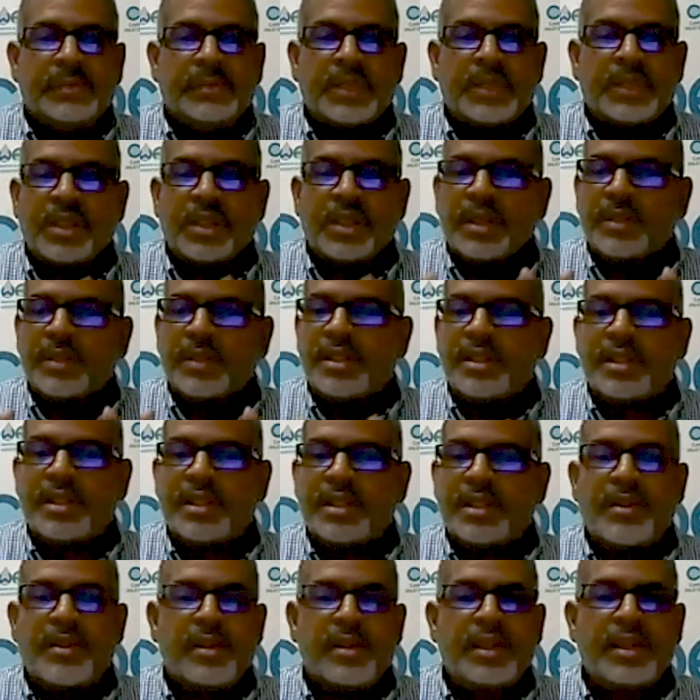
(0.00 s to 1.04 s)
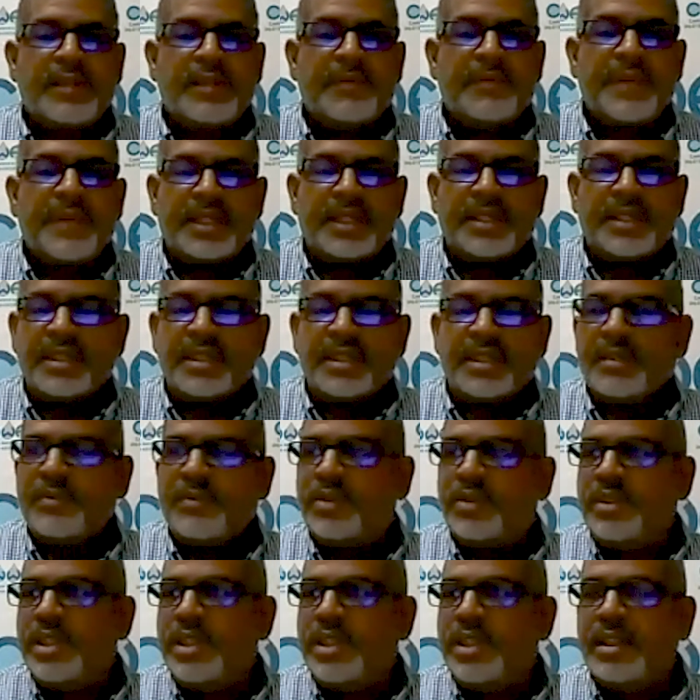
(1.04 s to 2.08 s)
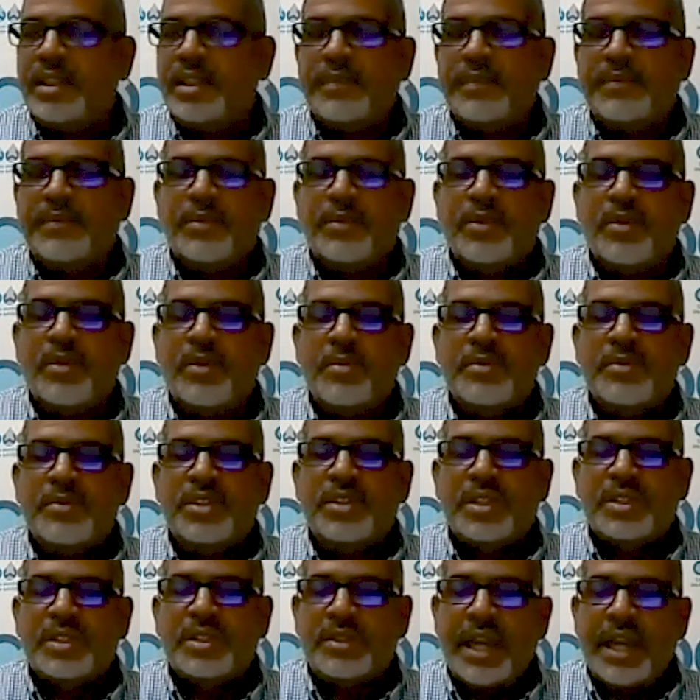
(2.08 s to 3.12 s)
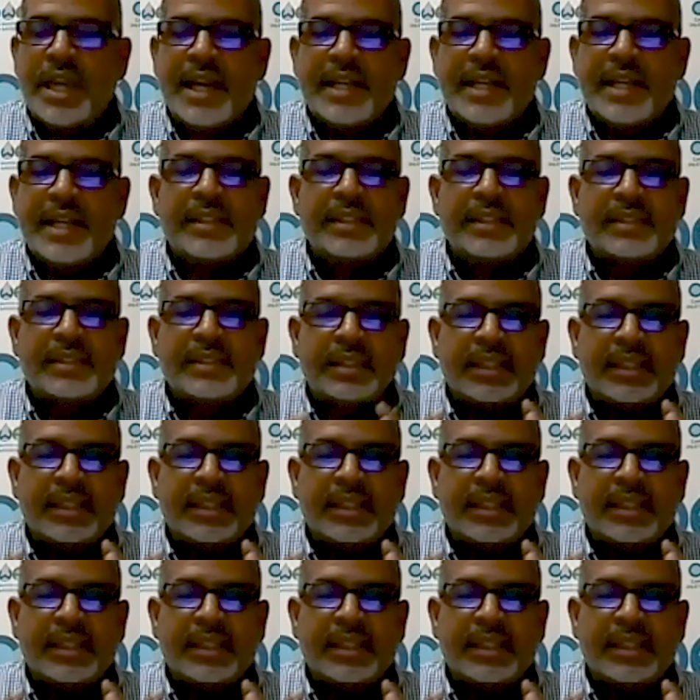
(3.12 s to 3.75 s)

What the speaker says: Consider it all infectious if you're taking it from homes. Just handle it